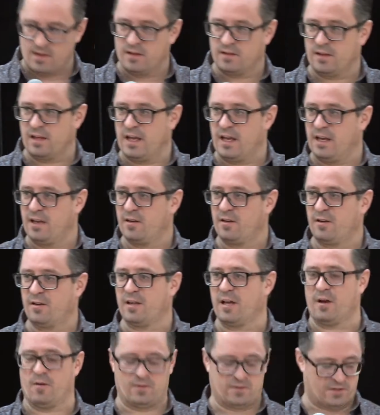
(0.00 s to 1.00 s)
laying it
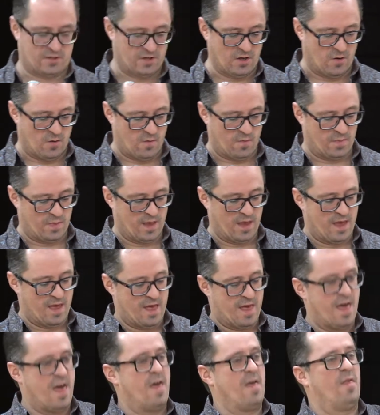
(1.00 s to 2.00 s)
all out. So
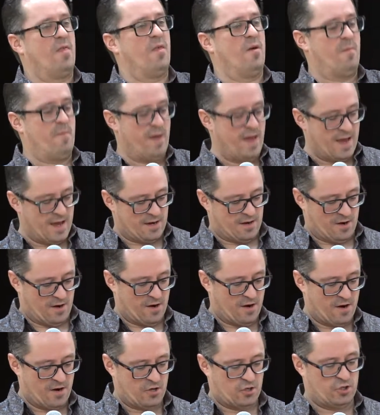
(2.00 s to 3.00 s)
the
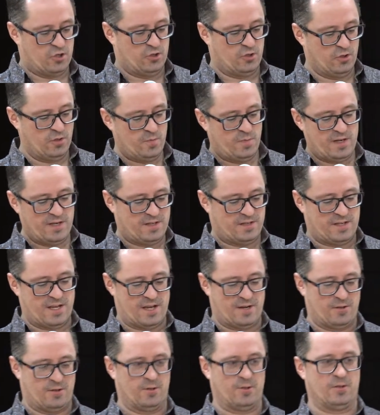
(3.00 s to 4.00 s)
matter should be
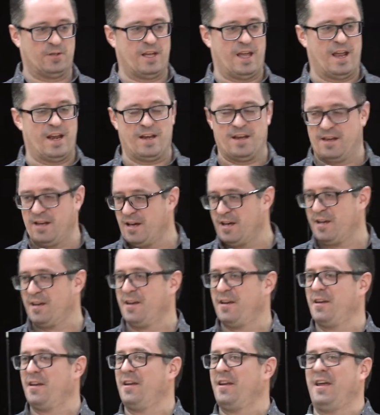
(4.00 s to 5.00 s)
settled and
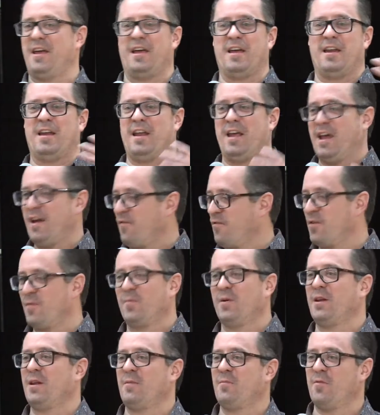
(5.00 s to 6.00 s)
done and
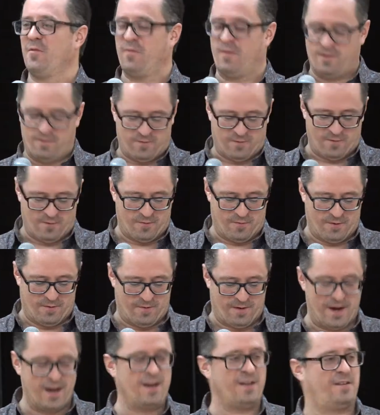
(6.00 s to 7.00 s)
everybody moving forward,
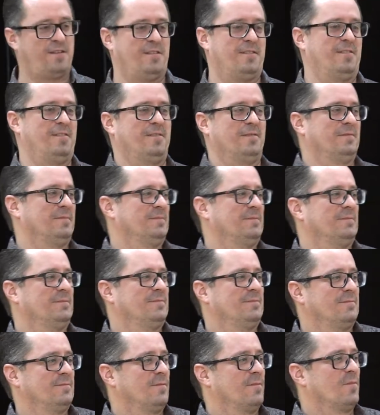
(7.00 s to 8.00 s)
right?
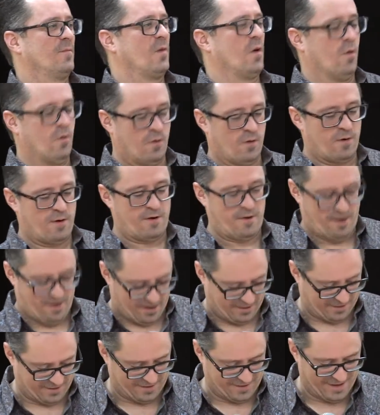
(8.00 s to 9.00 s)
Or
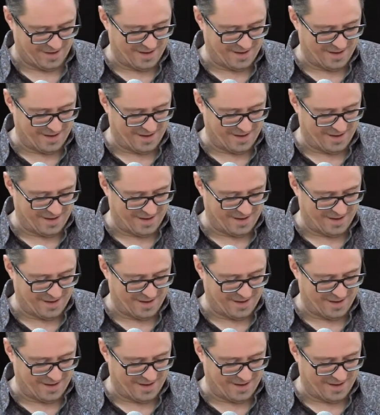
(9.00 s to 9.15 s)
not.